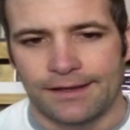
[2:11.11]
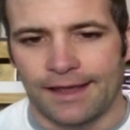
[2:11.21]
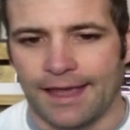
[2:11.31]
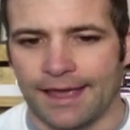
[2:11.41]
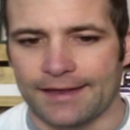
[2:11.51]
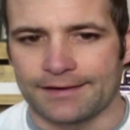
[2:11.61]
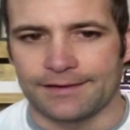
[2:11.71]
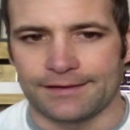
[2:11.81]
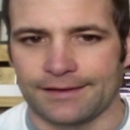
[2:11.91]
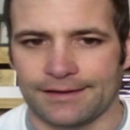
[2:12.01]
and
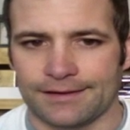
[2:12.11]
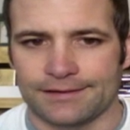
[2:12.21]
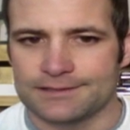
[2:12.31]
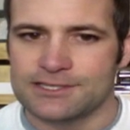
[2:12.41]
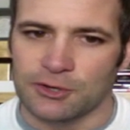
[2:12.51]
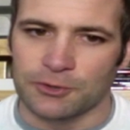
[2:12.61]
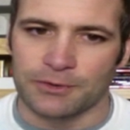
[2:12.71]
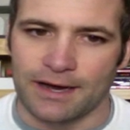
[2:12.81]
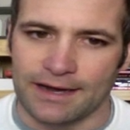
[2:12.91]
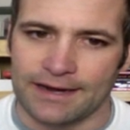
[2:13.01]

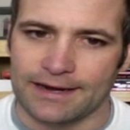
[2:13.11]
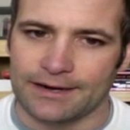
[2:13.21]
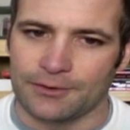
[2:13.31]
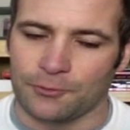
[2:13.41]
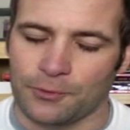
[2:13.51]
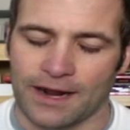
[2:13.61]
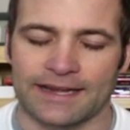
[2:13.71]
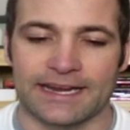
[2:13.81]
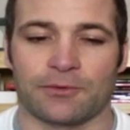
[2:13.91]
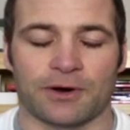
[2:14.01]
so what I
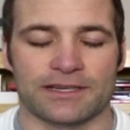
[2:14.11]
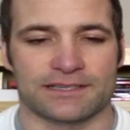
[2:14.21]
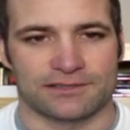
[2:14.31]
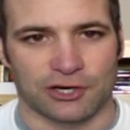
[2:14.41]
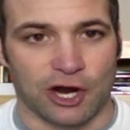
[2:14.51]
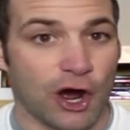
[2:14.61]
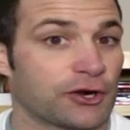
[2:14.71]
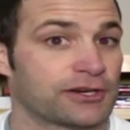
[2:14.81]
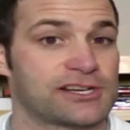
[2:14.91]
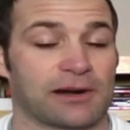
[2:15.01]
did was I took a
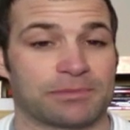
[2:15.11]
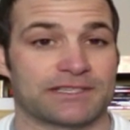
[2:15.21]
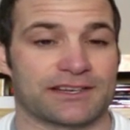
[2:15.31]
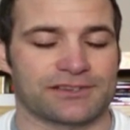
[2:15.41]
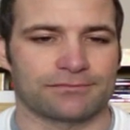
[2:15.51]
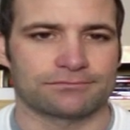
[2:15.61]
100-share position.